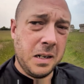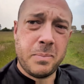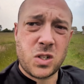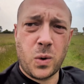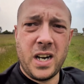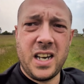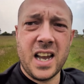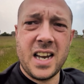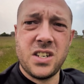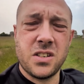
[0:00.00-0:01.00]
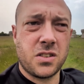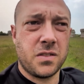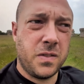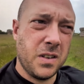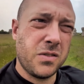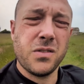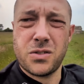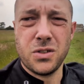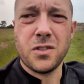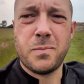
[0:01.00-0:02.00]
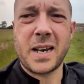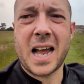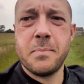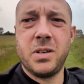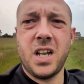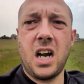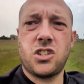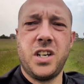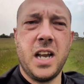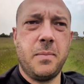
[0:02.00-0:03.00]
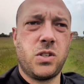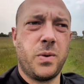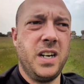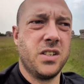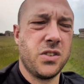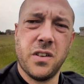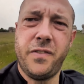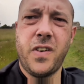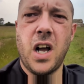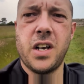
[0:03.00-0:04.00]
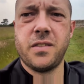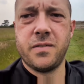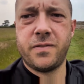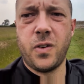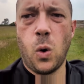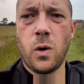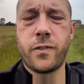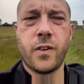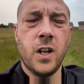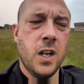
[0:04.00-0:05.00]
between the ages of sort of began production here between the sort of 3rd and 4th